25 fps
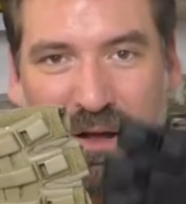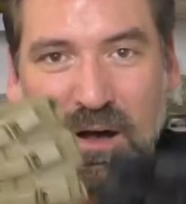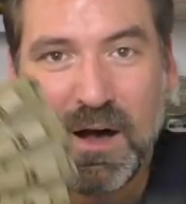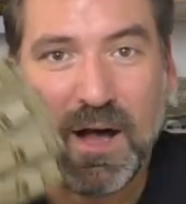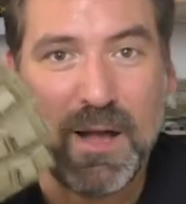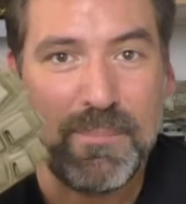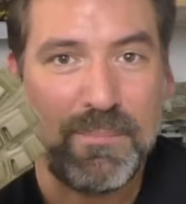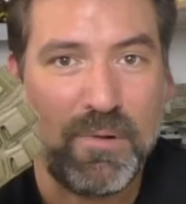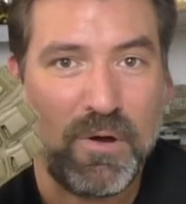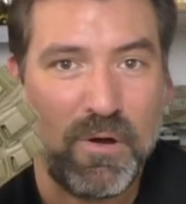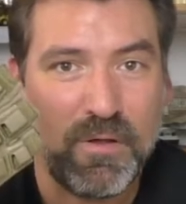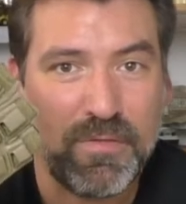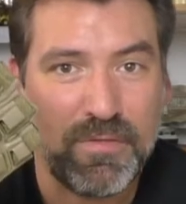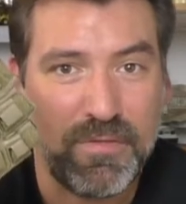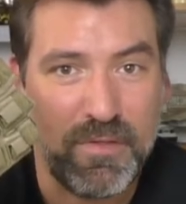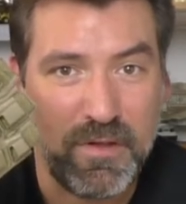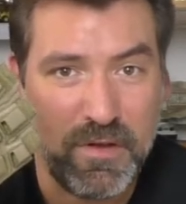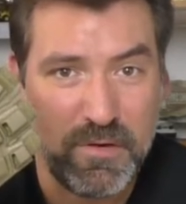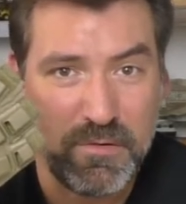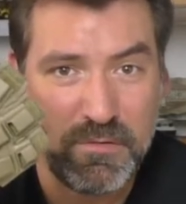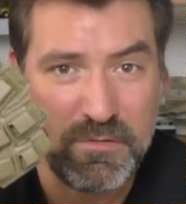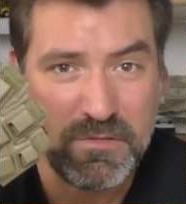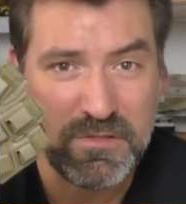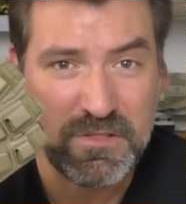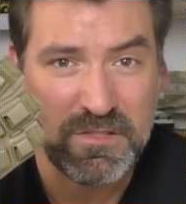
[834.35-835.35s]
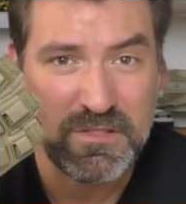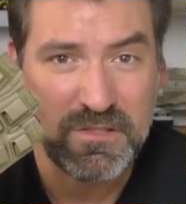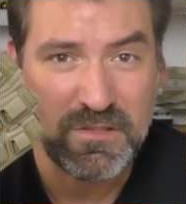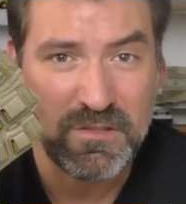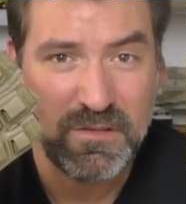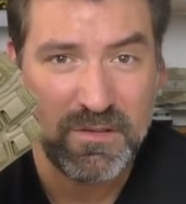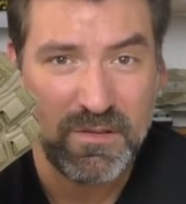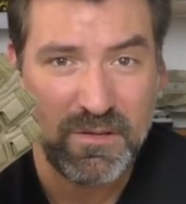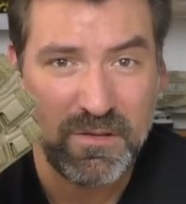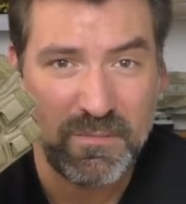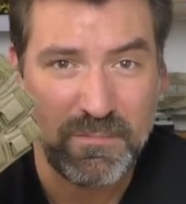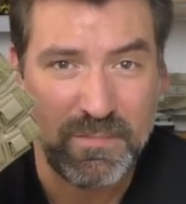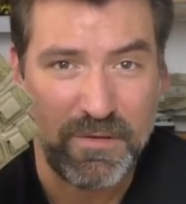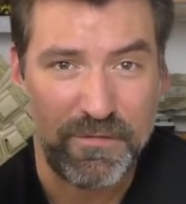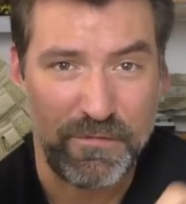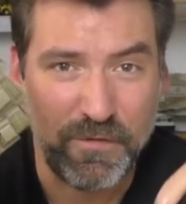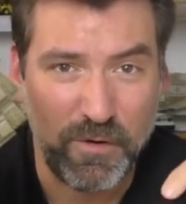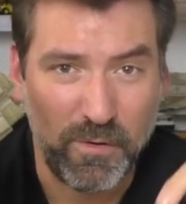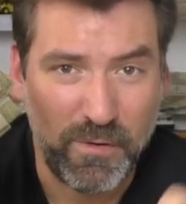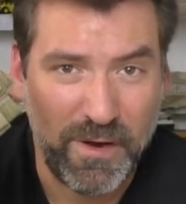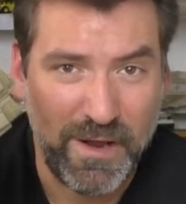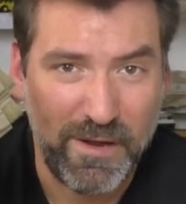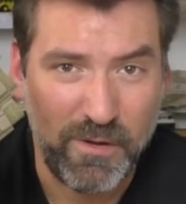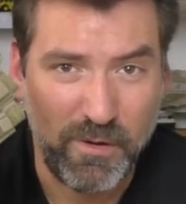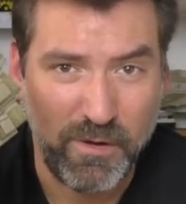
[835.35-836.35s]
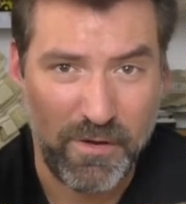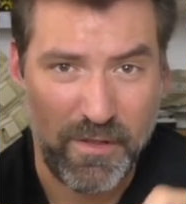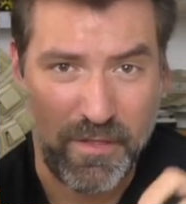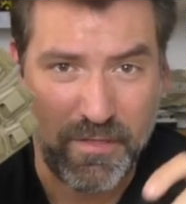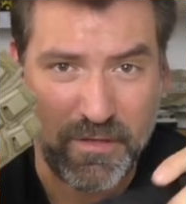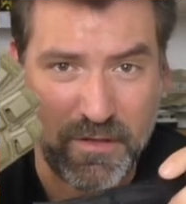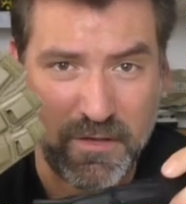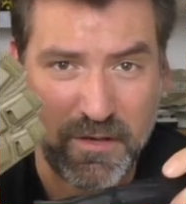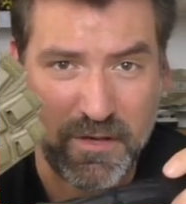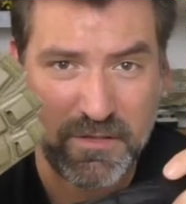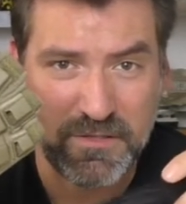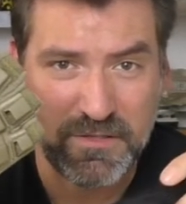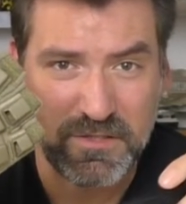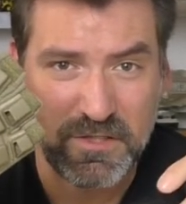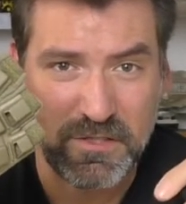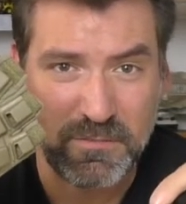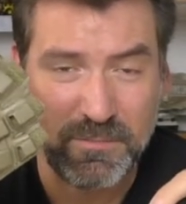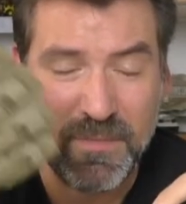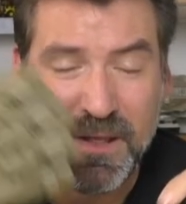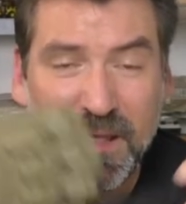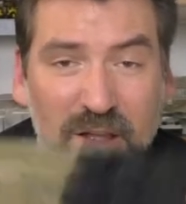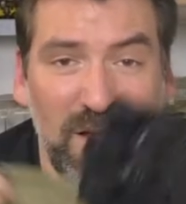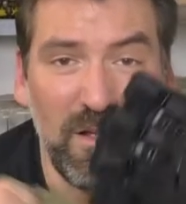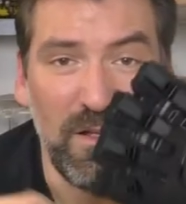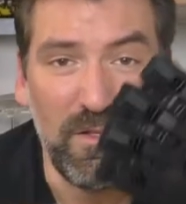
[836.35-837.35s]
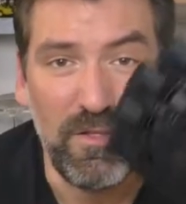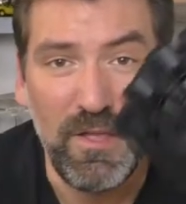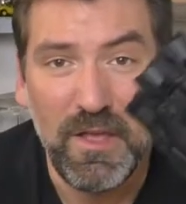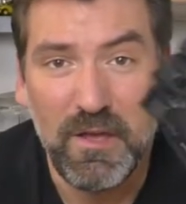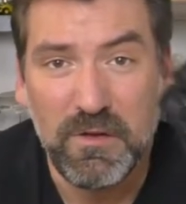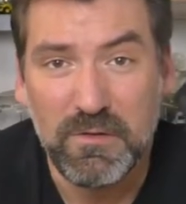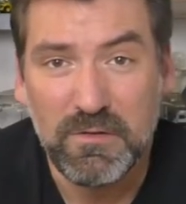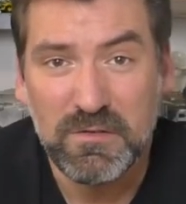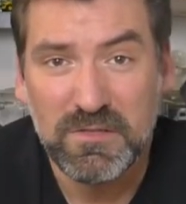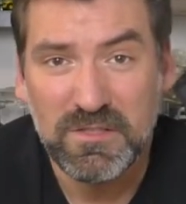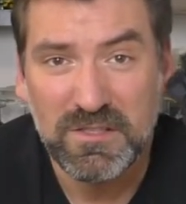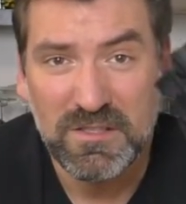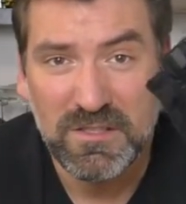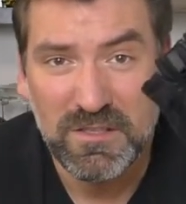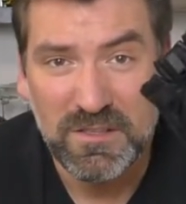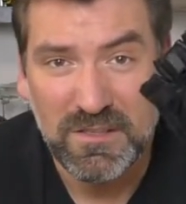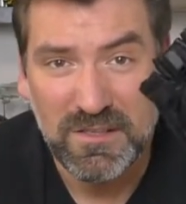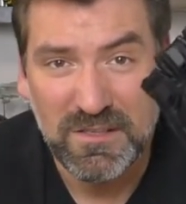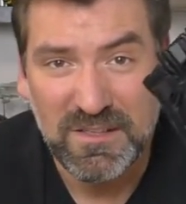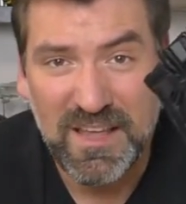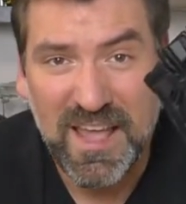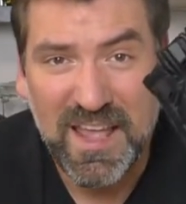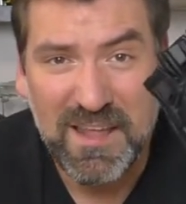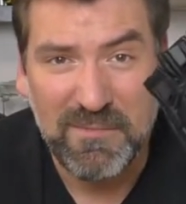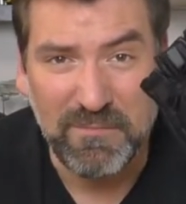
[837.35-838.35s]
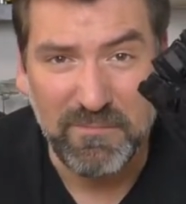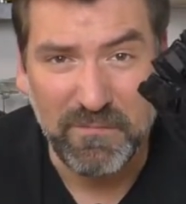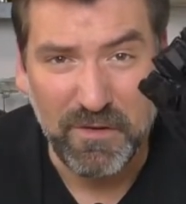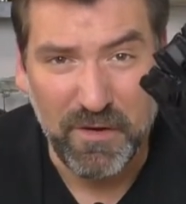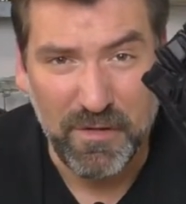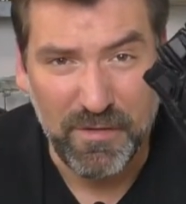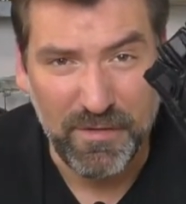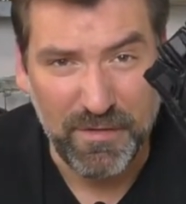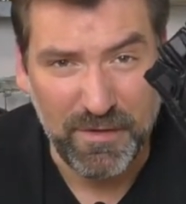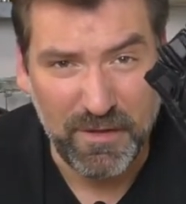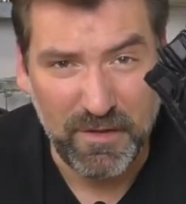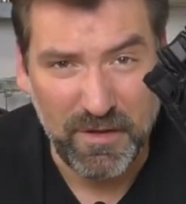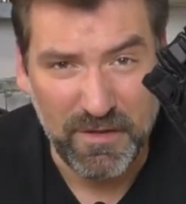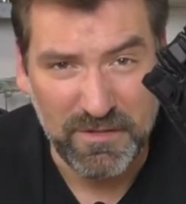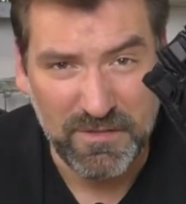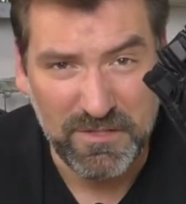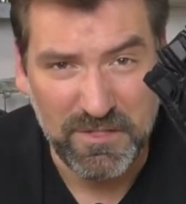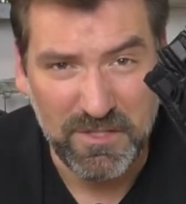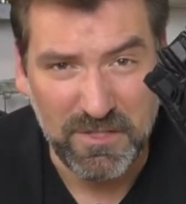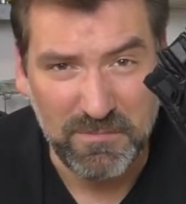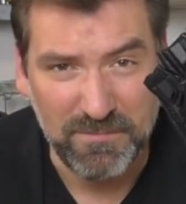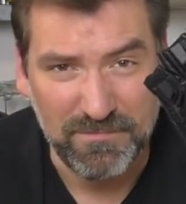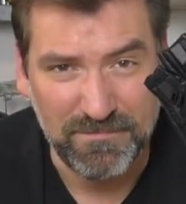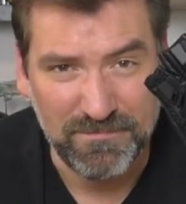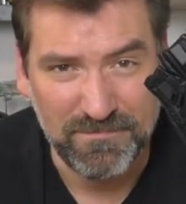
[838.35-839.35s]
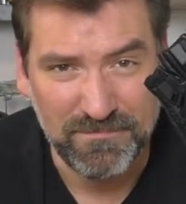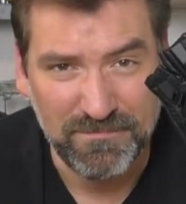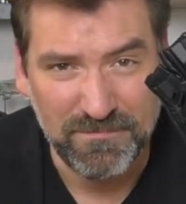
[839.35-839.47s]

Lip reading: I bought those before I ordered the costume. Those came with the costume.